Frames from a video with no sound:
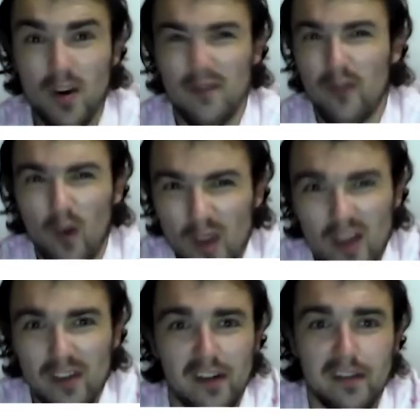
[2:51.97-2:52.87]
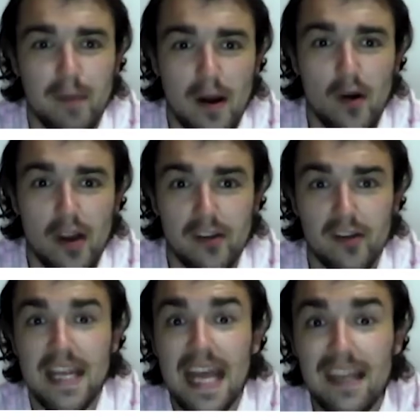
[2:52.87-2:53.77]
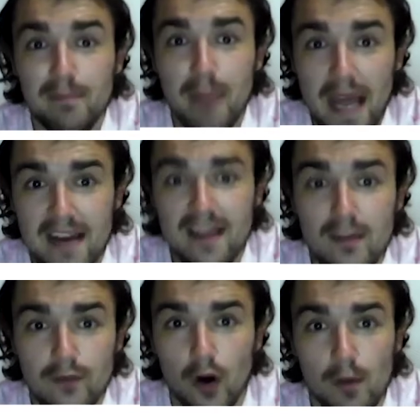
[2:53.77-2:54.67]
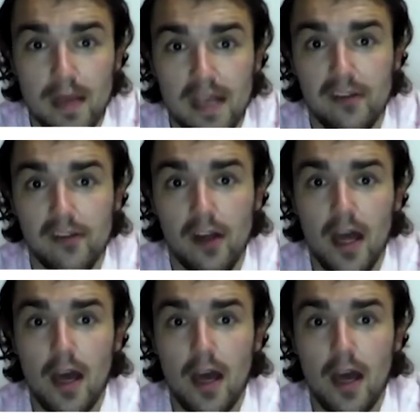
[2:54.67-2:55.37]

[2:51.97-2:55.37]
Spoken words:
to 4 years experience gets paid in the Philippines